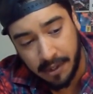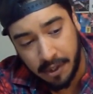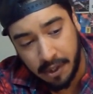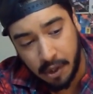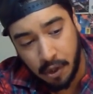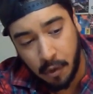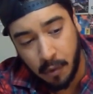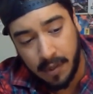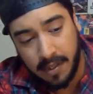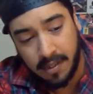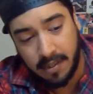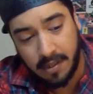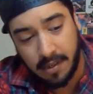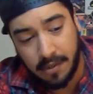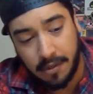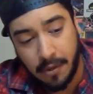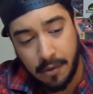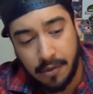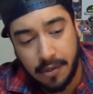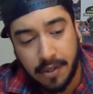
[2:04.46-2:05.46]
You just twist the
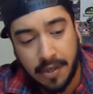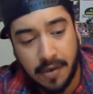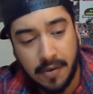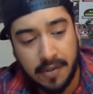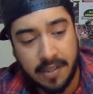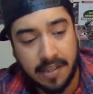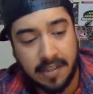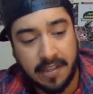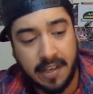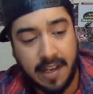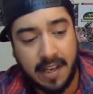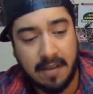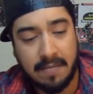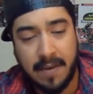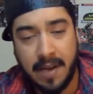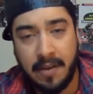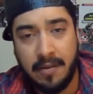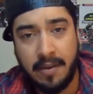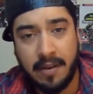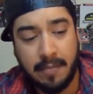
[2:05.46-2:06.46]
two screws and take
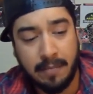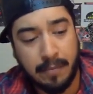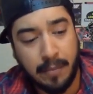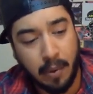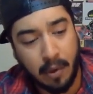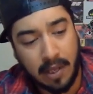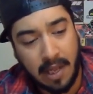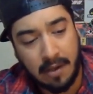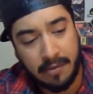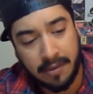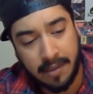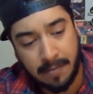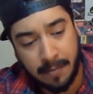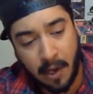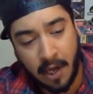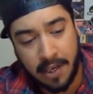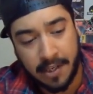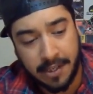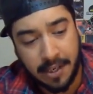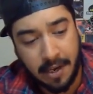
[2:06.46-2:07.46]
them out and pull out the
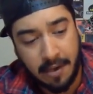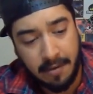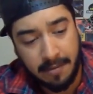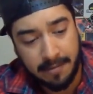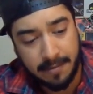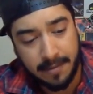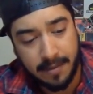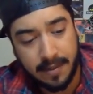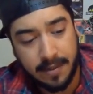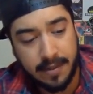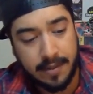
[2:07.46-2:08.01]
body shell.